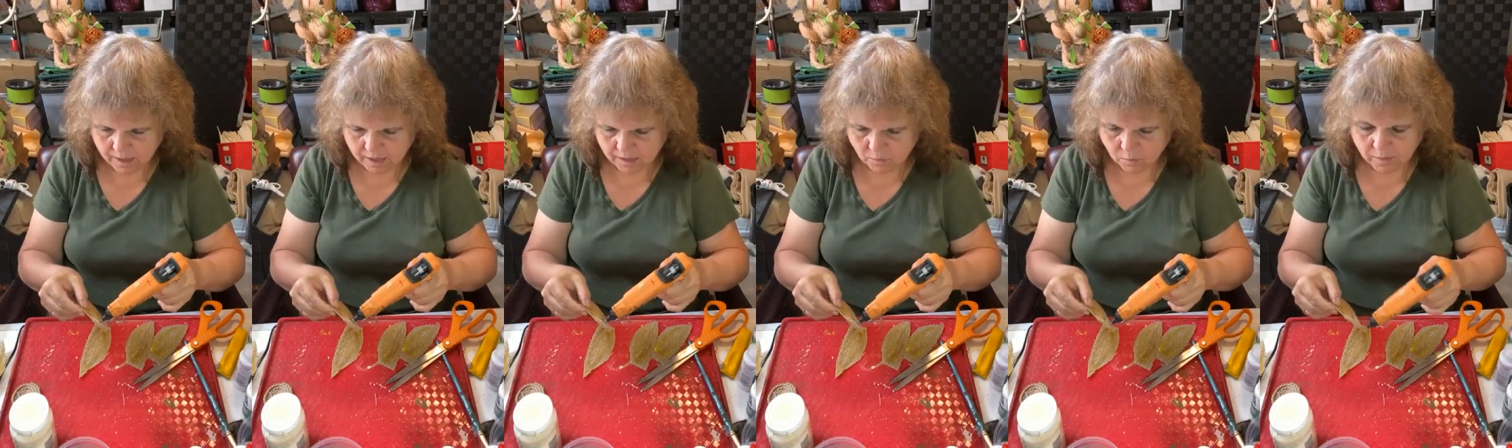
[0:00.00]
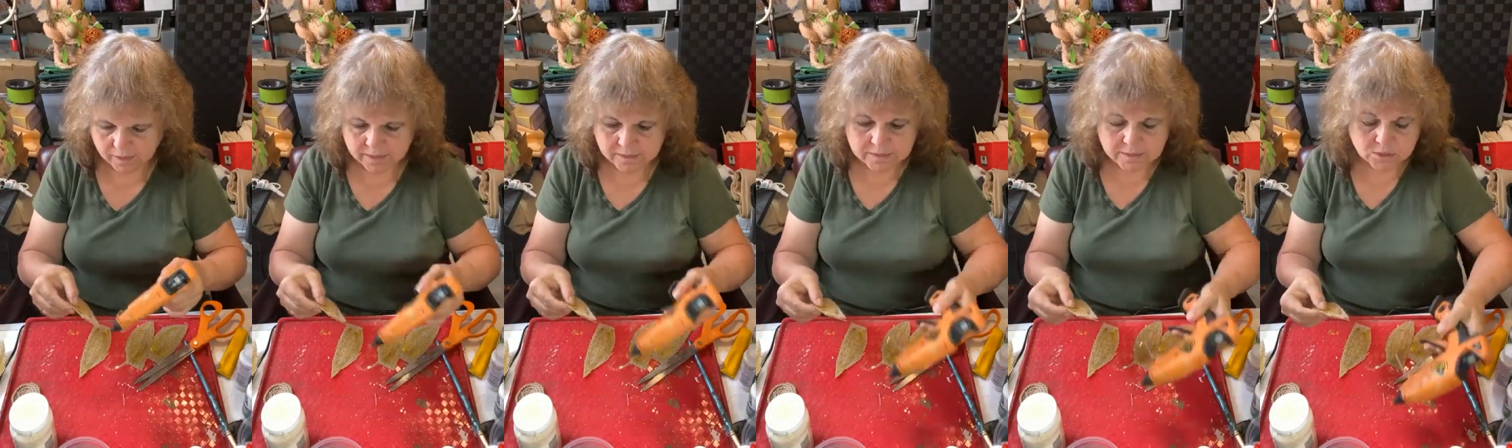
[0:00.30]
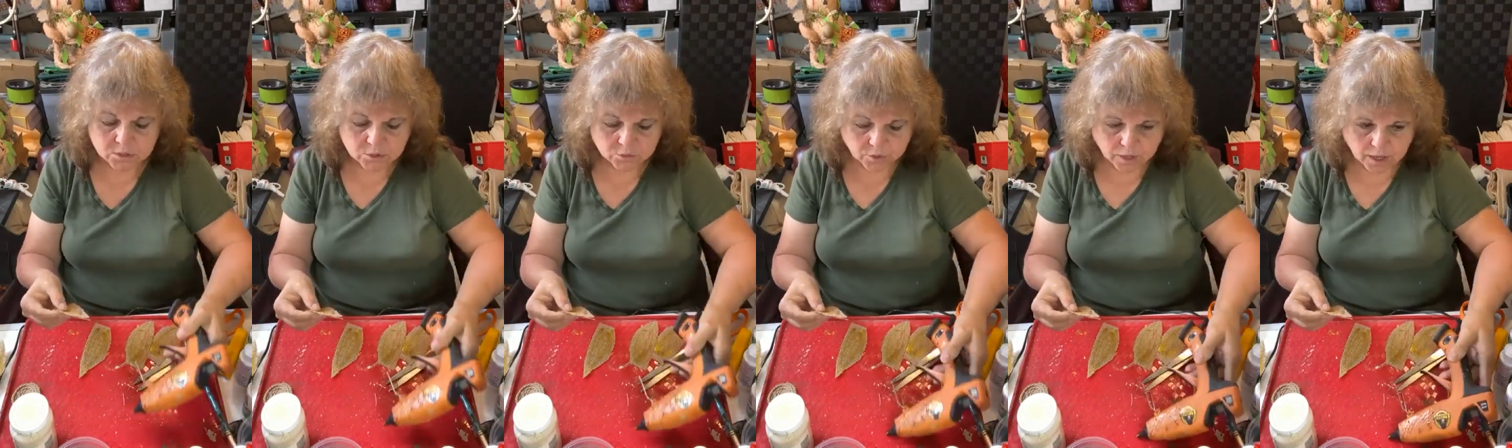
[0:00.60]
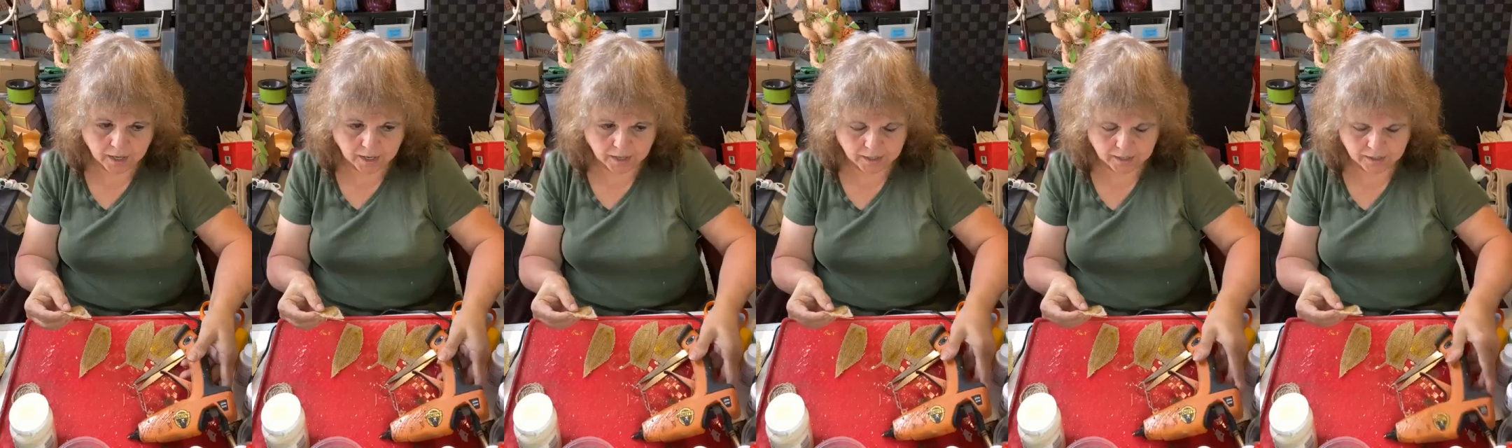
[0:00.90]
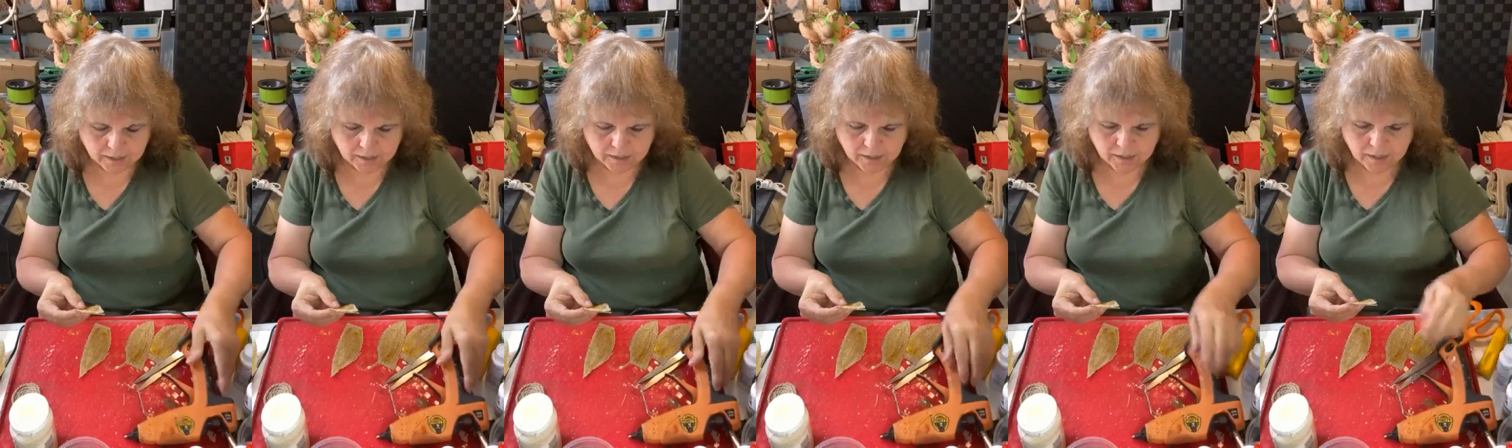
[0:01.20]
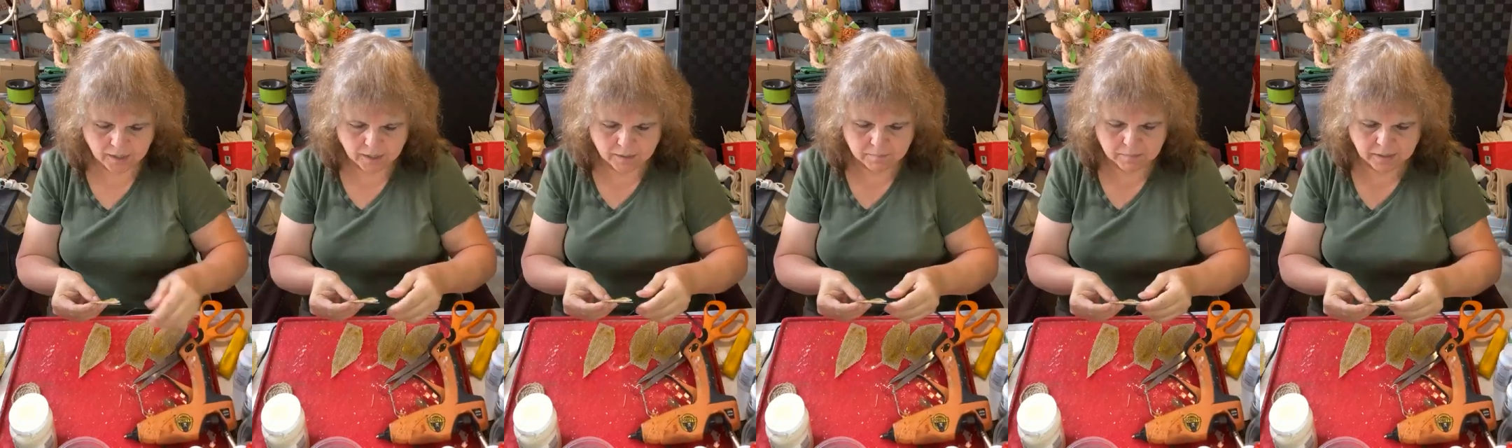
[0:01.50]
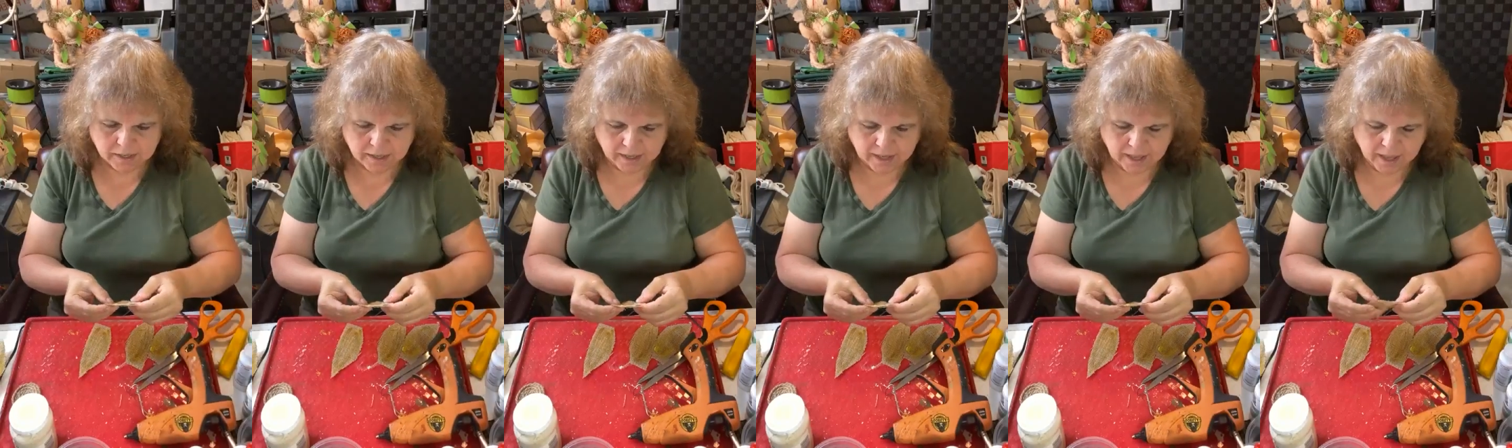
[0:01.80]
I want it to dry,
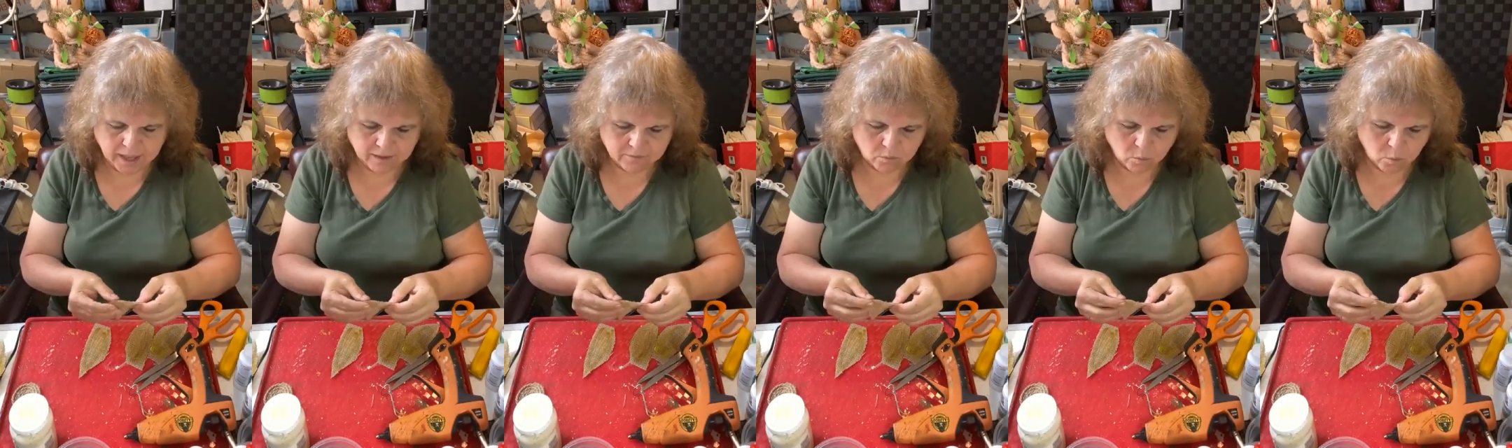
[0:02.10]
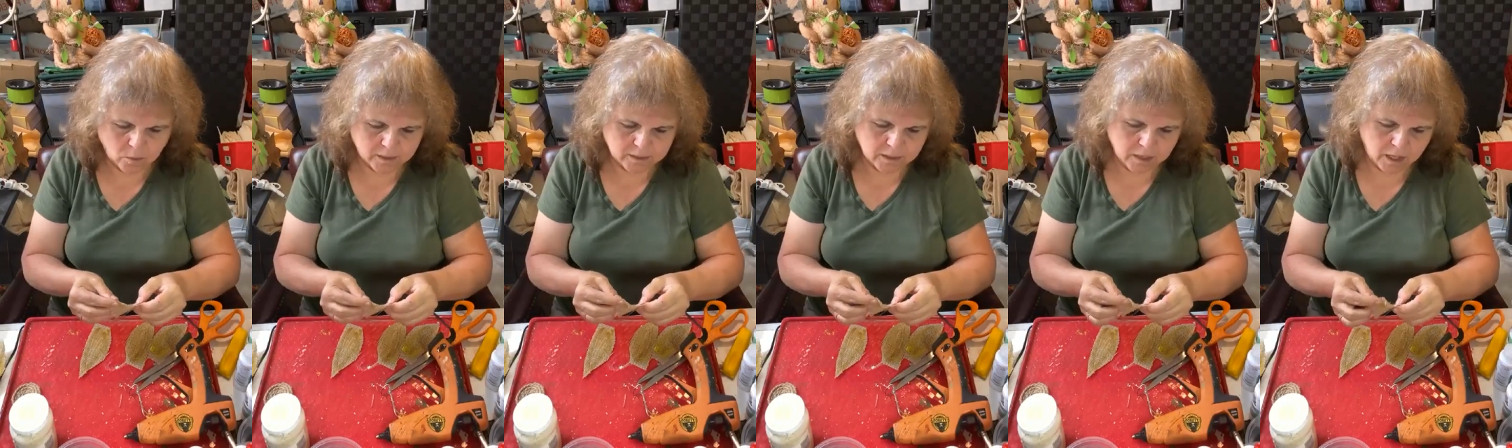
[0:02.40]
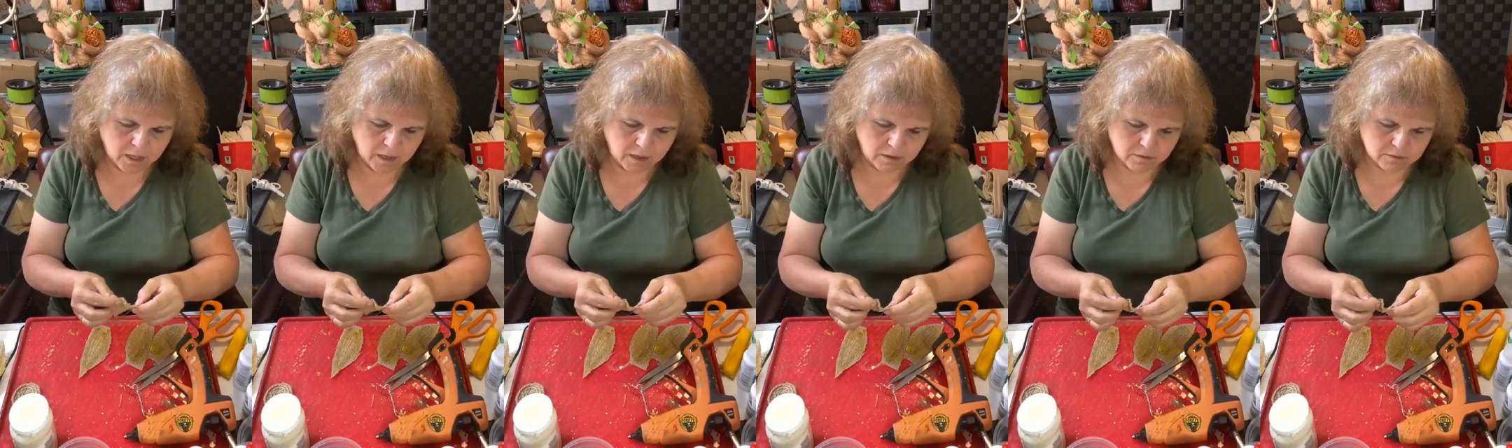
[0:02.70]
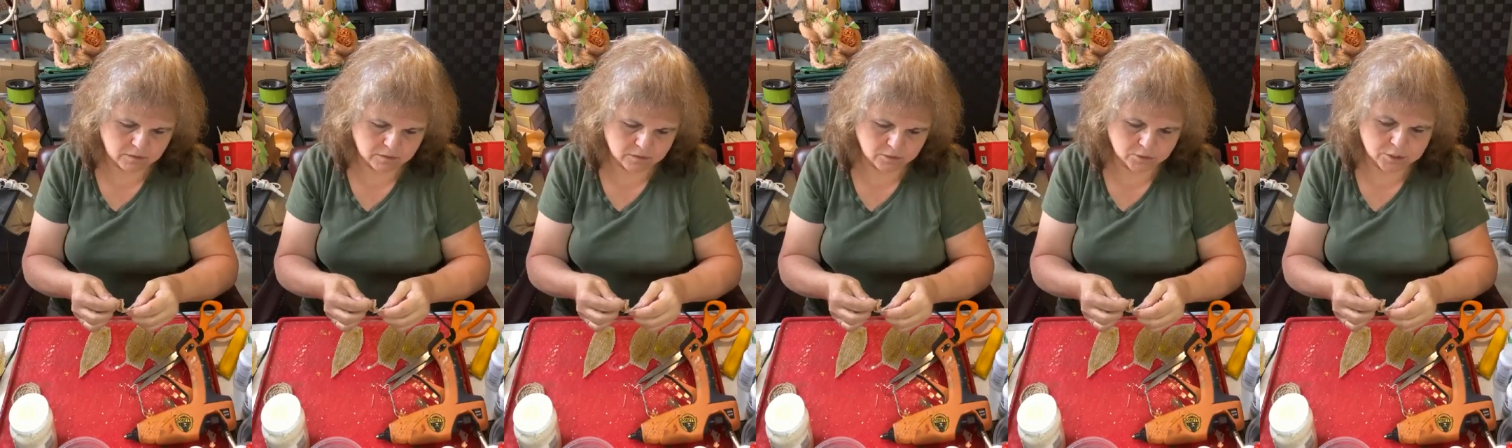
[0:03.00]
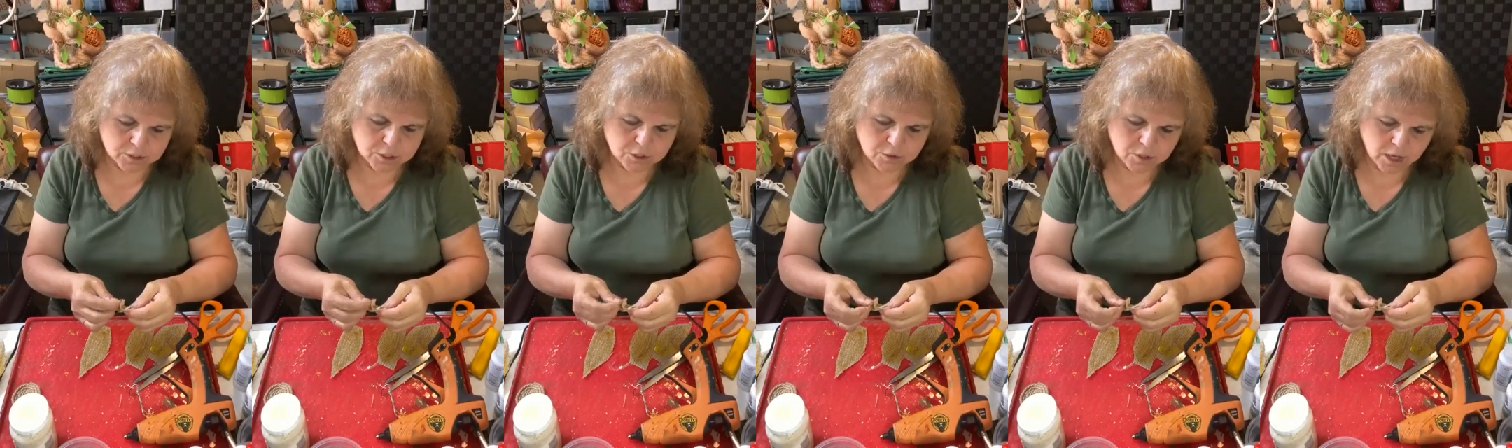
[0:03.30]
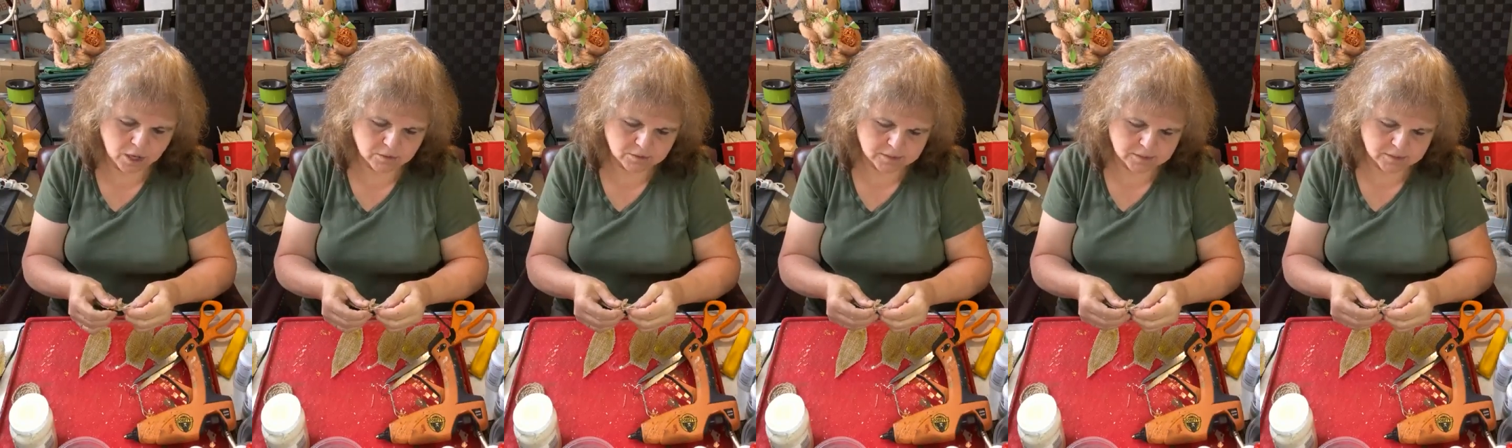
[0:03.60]
but I have 1 coat or 2